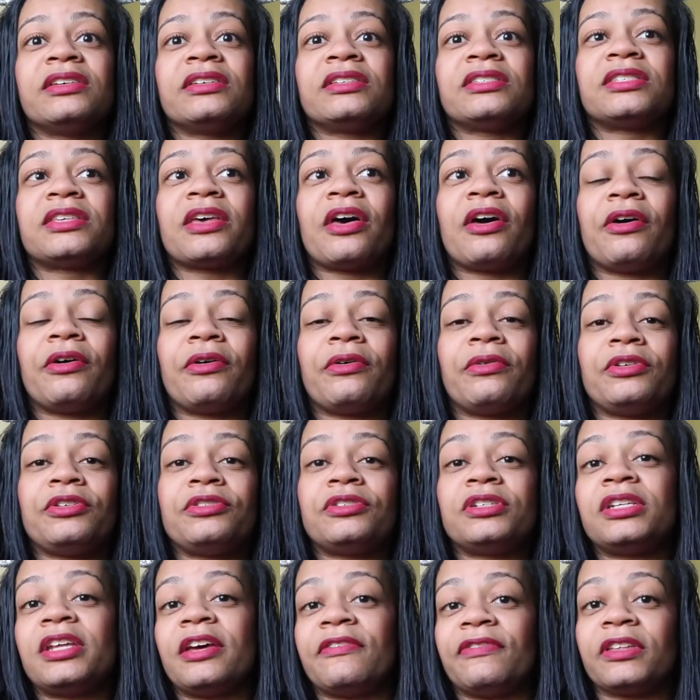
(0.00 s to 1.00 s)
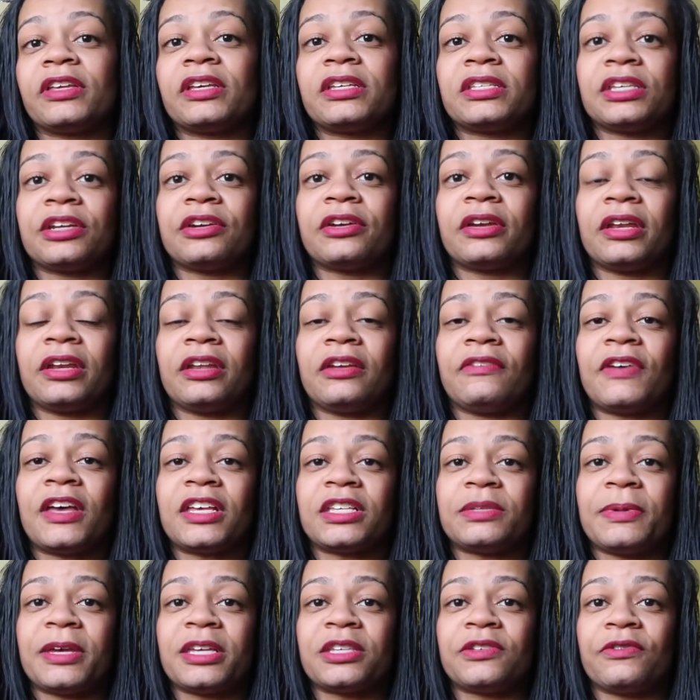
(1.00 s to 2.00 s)
So you should definitely consider getting a
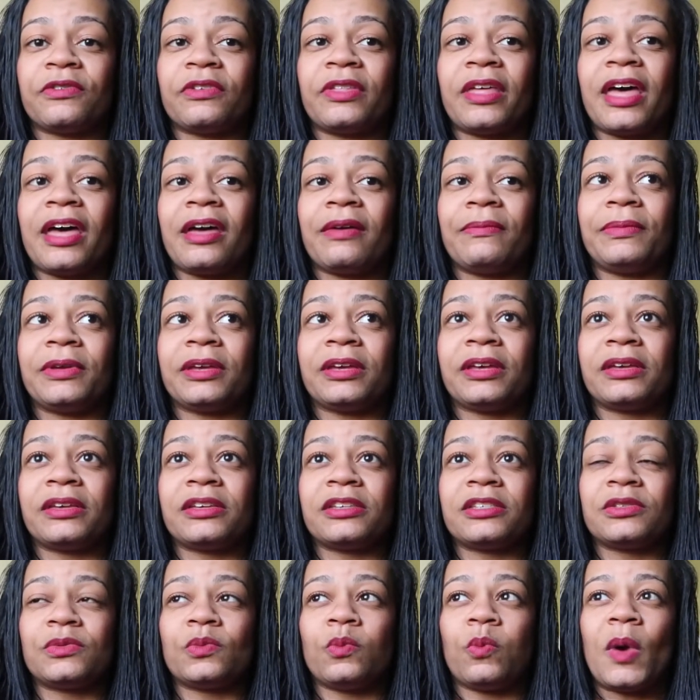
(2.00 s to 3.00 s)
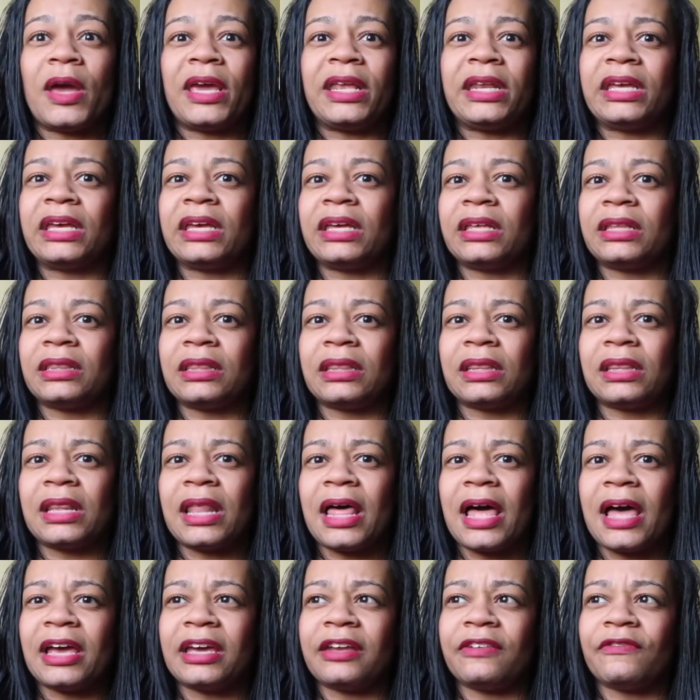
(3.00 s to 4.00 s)
fast pass for that, because waiting in
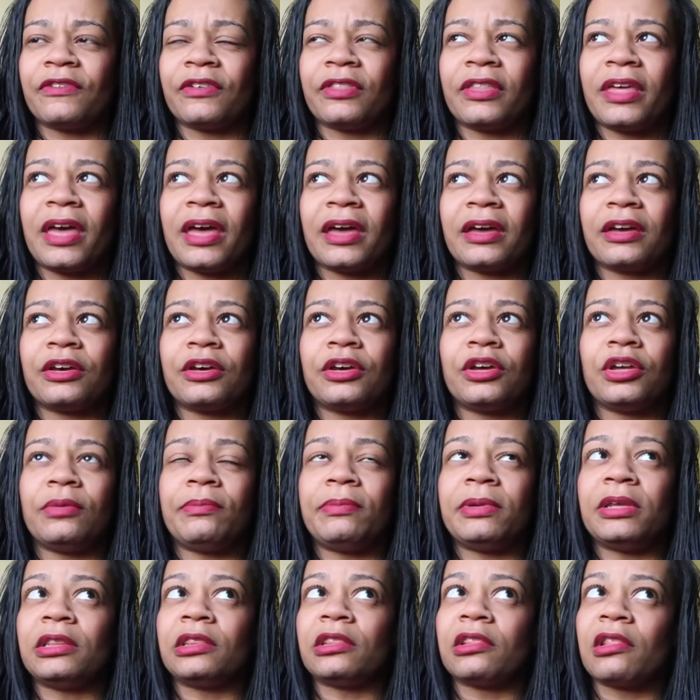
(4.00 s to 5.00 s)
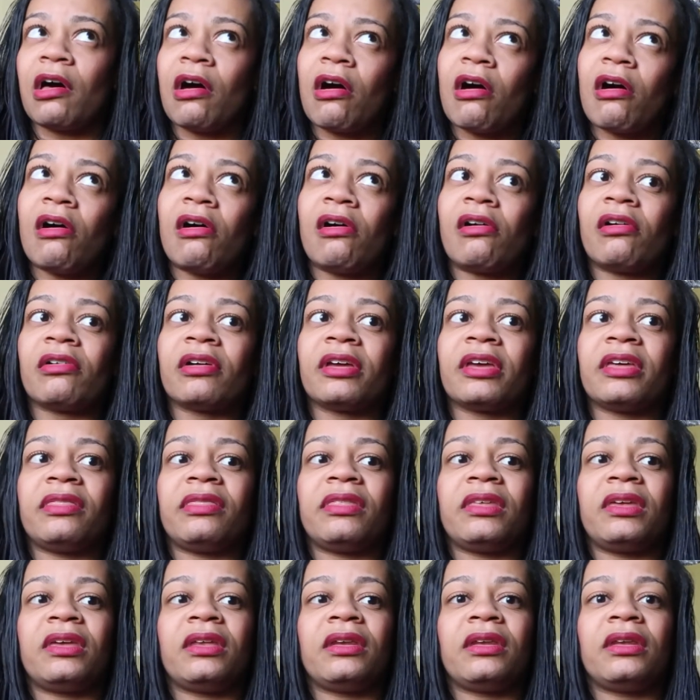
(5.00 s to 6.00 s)
line for that could be long,
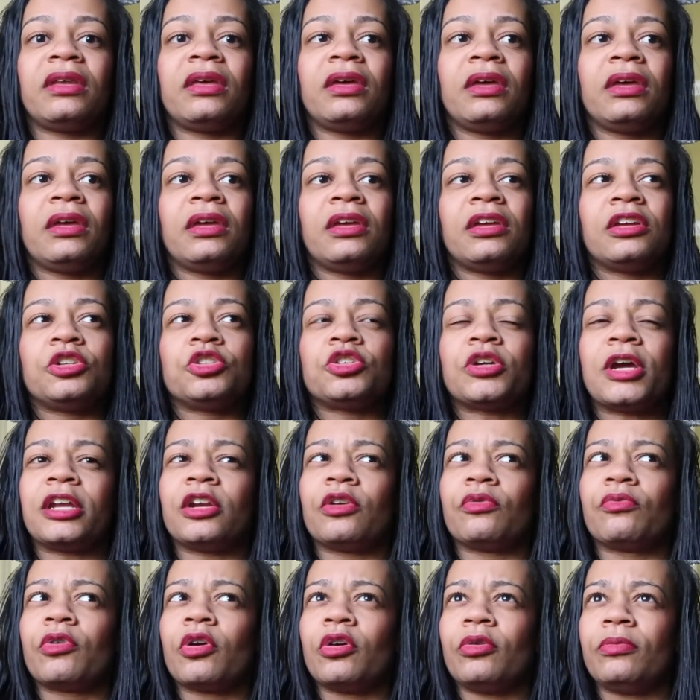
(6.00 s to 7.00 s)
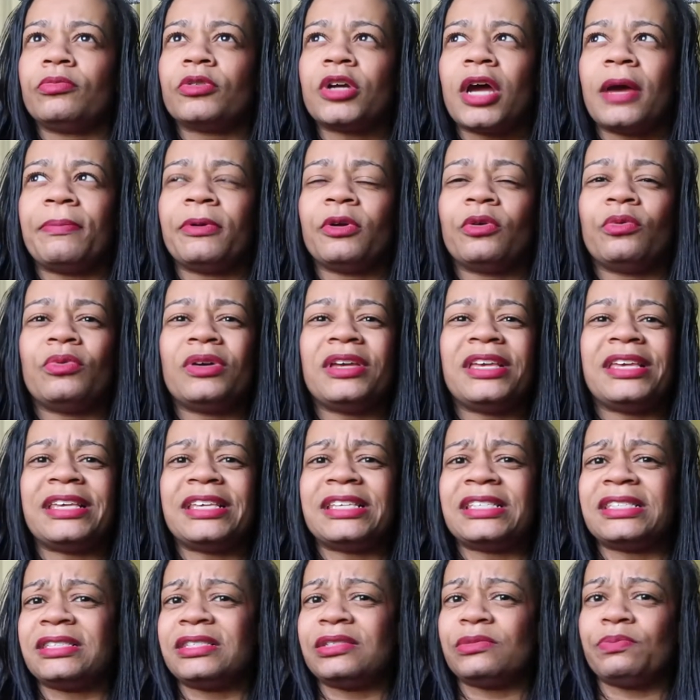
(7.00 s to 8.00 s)
and then trying to rope drop it
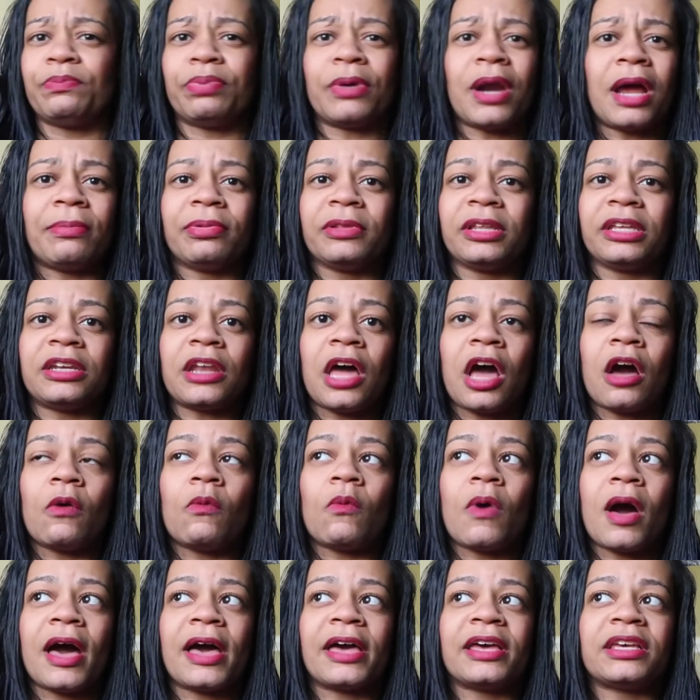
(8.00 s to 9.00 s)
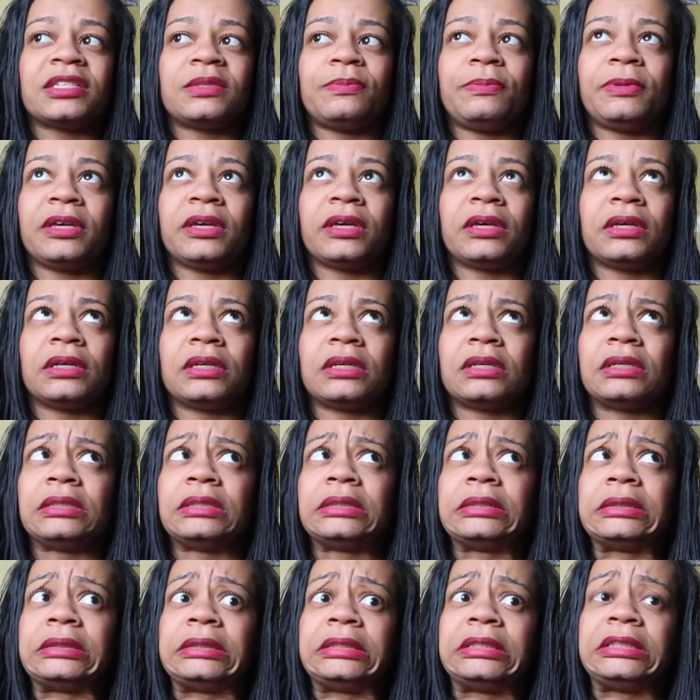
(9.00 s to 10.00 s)
is probably not wise,
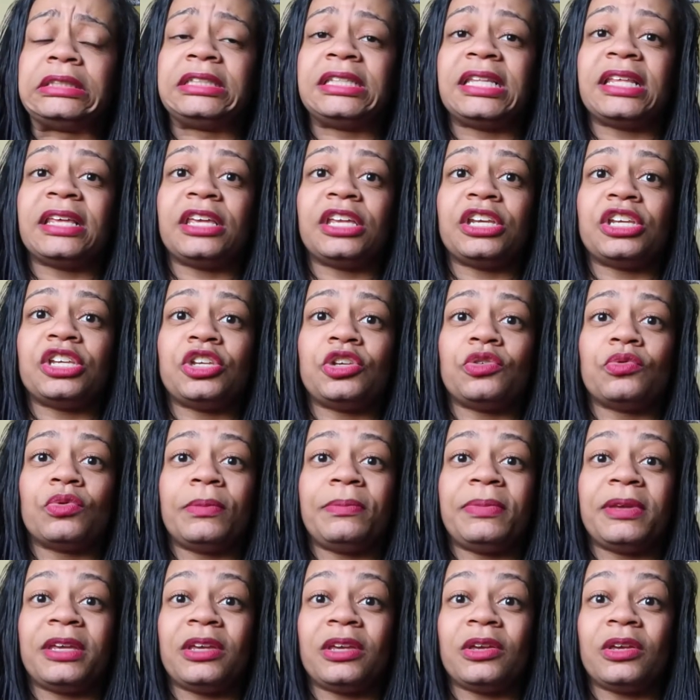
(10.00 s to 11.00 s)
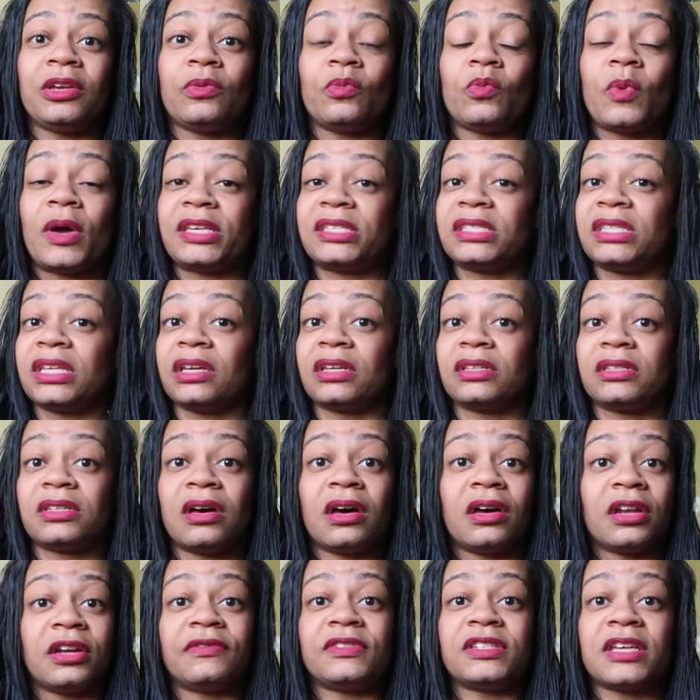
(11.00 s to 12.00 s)
because then you would be wasting a
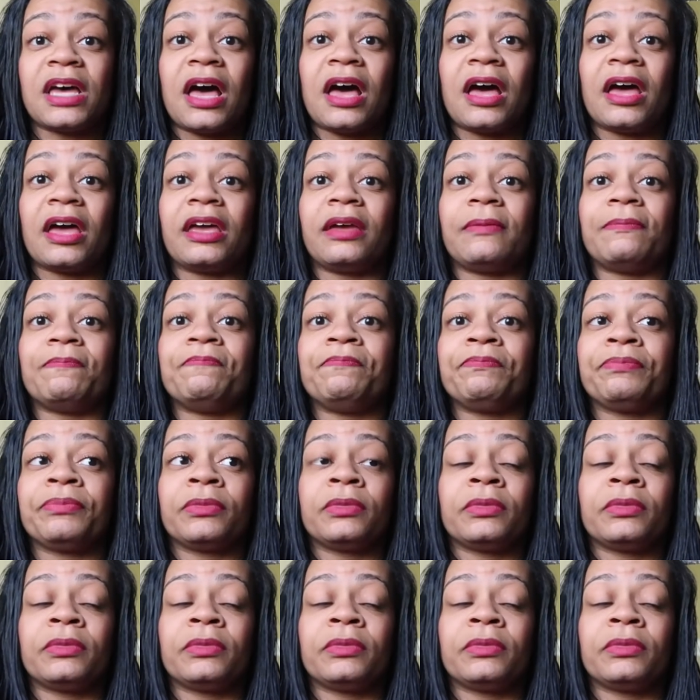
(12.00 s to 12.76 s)
ton of time.